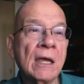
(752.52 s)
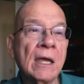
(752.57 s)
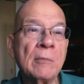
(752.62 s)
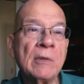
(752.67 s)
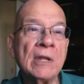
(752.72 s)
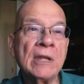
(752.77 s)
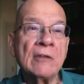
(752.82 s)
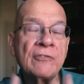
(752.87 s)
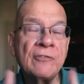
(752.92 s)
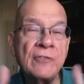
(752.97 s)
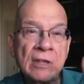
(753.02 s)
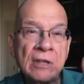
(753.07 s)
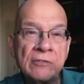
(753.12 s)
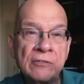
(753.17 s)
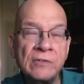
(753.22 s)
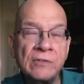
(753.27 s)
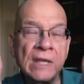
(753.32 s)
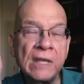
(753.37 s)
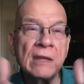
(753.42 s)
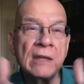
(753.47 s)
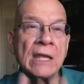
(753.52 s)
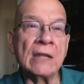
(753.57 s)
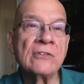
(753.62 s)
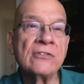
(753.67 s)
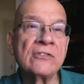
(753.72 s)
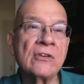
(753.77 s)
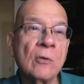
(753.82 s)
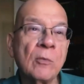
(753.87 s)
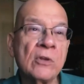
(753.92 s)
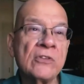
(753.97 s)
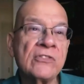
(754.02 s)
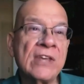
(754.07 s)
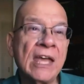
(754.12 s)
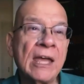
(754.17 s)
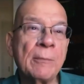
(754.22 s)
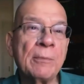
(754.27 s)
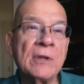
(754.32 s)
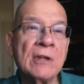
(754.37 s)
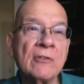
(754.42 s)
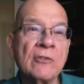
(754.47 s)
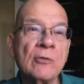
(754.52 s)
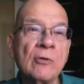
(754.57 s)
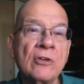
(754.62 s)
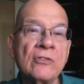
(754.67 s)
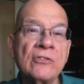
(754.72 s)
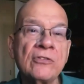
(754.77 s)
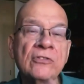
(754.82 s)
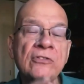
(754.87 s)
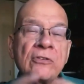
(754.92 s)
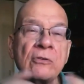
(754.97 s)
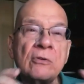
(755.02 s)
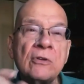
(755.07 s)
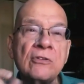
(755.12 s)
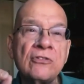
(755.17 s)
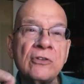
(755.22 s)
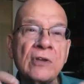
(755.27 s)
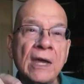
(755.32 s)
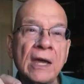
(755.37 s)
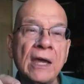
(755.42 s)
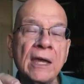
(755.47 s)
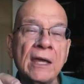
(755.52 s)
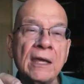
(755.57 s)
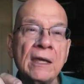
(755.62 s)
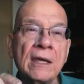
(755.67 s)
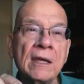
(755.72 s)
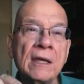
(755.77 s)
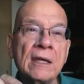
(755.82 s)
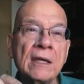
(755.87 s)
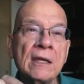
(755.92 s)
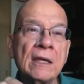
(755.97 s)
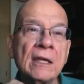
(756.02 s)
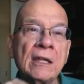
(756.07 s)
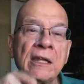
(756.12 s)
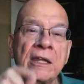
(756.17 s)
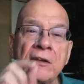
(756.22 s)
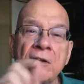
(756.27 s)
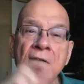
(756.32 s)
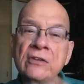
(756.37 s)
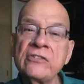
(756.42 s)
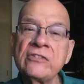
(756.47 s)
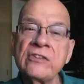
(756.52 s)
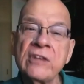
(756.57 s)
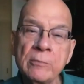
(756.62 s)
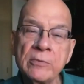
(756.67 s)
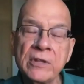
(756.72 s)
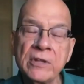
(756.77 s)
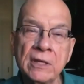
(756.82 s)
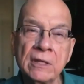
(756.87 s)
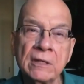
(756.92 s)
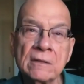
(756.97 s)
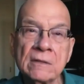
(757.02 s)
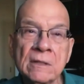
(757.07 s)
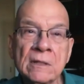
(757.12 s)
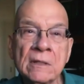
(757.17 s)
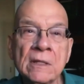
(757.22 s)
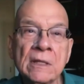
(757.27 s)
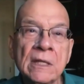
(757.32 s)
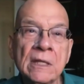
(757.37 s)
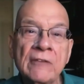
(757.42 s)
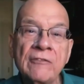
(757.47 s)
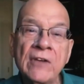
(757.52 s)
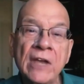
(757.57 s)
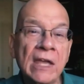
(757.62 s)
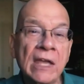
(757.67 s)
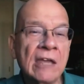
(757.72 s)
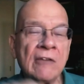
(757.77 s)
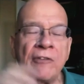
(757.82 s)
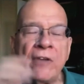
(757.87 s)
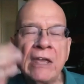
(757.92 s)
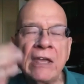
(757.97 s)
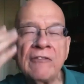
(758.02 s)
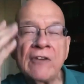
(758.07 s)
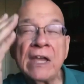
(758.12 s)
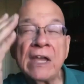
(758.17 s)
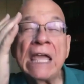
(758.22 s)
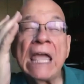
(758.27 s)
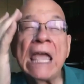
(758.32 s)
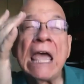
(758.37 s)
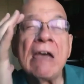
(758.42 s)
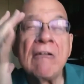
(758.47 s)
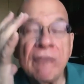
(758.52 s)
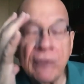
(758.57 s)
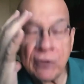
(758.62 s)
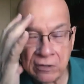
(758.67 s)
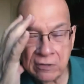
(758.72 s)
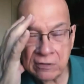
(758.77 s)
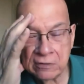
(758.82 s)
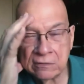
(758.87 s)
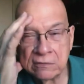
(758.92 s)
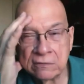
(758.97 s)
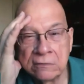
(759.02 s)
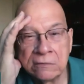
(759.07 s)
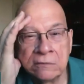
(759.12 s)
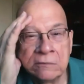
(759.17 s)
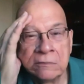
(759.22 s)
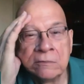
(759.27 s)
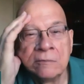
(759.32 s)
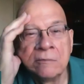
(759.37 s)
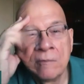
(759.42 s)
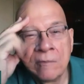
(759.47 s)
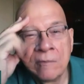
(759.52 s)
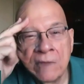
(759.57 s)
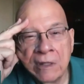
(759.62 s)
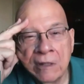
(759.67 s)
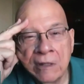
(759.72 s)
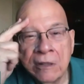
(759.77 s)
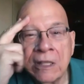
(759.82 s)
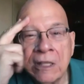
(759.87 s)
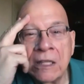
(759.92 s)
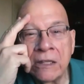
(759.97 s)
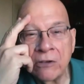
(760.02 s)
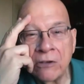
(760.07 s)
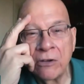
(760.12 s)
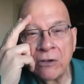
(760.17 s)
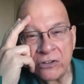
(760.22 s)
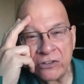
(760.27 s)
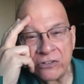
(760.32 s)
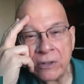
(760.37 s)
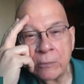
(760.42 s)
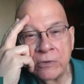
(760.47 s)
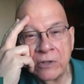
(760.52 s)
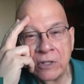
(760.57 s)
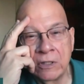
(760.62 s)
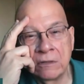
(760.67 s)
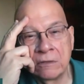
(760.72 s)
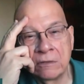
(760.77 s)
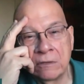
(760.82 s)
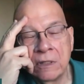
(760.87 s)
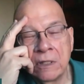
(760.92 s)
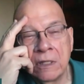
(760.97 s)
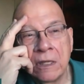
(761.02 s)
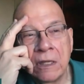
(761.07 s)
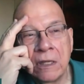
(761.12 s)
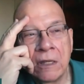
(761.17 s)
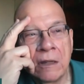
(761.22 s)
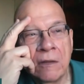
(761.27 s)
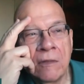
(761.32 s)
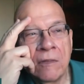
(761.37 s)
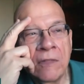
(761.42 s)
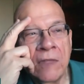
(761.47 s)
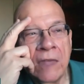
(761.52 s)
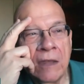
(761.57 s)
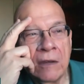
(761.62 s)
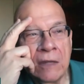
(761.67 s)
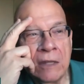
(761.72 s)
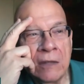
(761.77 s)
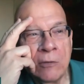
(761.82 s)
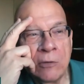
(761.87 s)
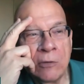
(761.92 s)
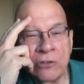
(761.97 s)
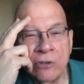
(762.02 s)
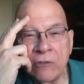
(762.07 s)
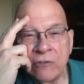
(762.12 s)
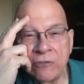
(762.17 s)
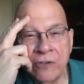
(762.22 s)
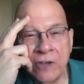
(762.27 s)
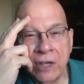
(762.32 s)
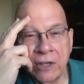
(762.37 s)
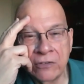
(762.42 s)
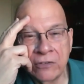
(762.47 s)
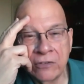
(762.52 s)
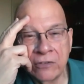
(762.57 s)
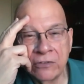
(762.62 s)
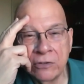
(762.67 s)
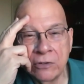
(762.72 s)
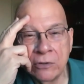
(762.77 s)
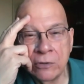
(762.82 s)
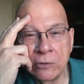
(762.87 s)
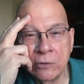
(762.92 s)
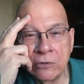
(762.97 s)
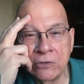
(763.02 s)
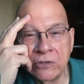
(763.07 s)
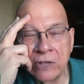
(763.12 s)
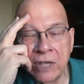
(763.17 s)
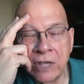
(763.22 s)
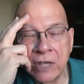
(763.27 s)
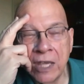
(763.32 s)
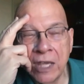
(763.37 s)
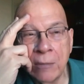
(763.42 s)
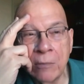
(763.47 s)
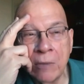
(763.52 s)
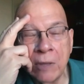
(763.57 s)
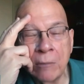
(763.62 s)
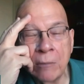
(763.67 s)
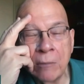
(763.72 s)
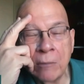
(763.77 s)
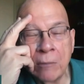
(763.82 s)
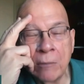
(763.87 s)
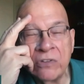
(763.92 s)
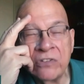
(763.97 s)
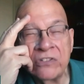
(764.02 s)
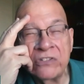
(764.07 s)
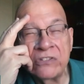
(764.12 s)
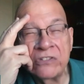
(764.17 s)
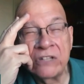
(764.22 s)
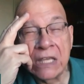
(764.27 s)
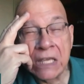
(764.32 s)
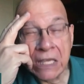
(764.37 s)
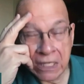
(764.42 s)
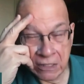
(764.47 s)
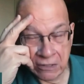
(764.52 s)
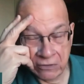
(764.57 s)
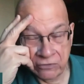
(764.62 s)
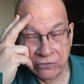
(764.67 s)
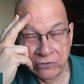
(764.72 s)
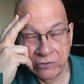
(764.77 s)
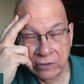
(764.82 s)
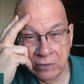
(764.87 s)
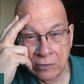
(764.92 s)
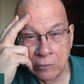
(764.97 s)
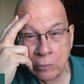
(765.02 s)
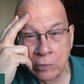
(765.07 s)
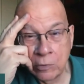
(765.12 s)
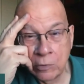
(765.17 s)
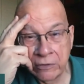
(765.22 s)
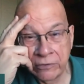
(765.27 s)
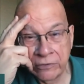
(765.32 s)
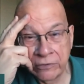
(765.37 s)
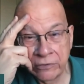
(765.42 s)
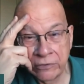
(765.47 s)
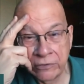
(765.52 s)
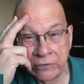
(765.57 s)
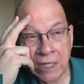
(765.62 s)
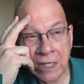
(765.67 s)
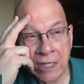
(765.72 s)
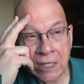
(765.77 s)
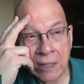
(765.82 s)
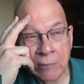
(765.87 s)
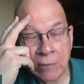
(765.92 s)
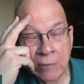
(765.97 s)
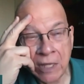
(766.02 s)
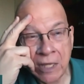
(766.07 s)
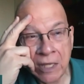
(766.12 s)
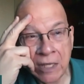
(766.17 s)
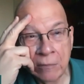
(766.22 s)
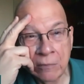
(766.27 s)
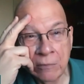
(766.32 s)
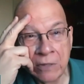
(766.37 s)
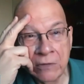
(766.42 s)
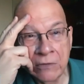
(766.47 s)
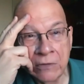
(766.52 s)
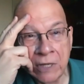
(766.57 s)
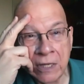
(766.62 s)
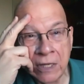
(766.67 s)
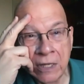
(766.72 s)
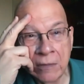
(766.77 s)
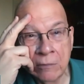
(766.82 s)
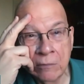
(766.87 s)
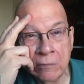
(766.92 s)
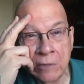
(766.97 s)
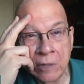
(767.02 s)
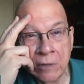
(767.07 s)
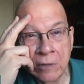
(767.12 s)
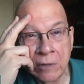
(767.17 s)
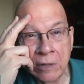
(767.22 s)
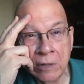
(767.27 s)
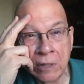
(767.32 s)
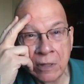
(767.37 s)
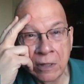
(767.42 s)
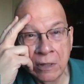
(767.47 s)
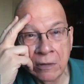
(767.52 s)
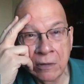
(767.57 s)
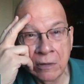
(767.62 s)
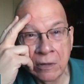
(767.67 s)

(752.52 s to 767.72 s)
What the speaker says: Yeah, I mean, and so what's happening, of course, as soon as I click on something, if I ever click on something that was on Fox News, I'm besieged with. I am